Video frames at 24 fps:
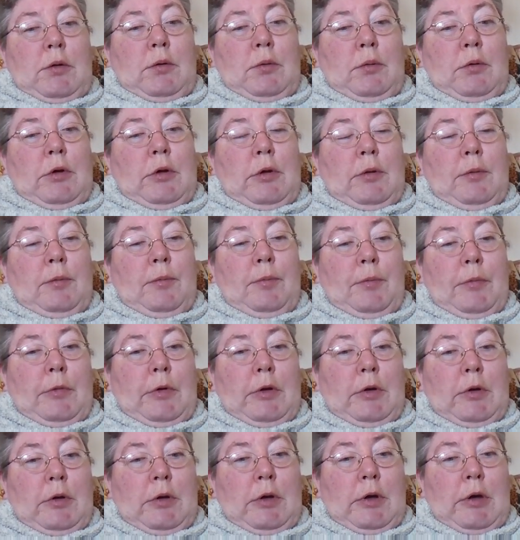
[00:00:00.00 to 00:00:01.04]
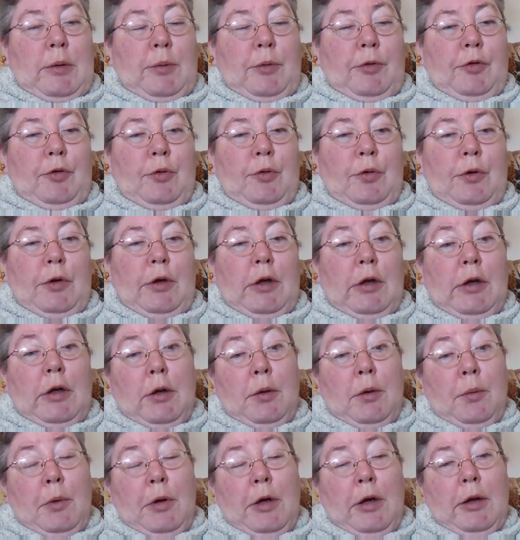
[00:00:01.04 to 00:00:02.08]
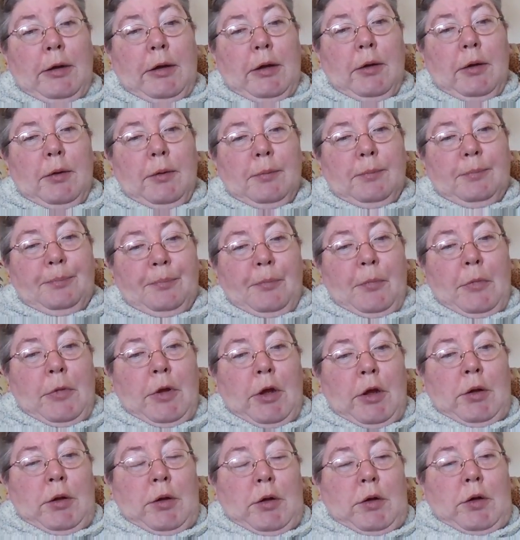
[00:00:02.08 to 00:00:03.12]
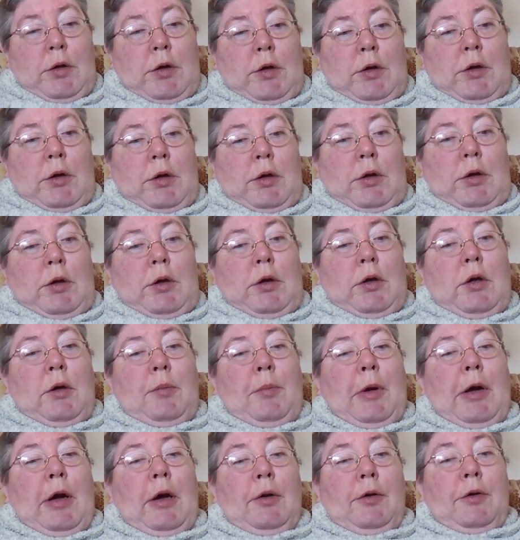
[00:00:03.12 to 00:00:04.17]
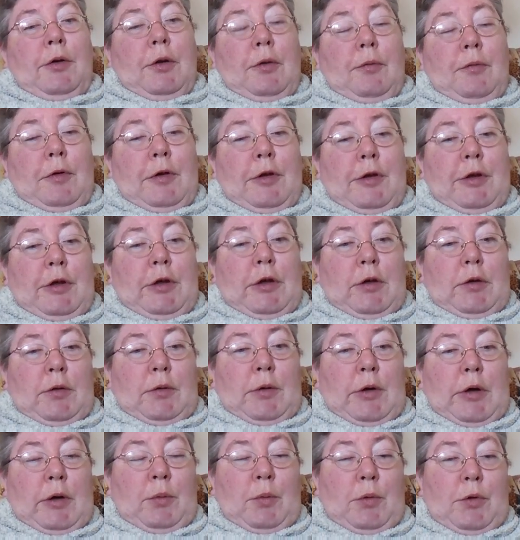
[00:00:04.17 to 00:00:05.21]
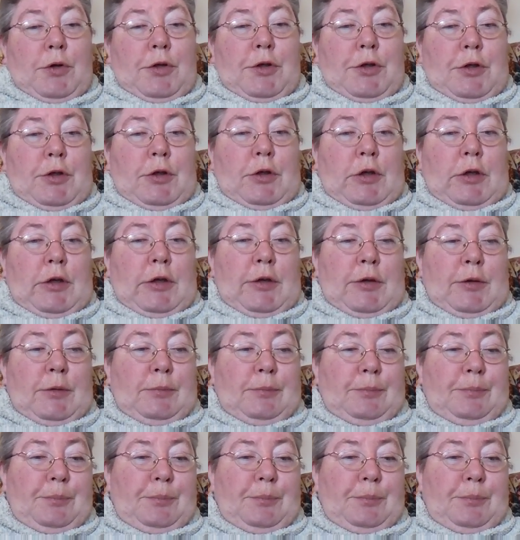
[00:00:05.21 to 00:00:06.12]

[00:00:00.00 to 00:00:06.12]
Well, I was talking a little while ago about a video I watched earlier,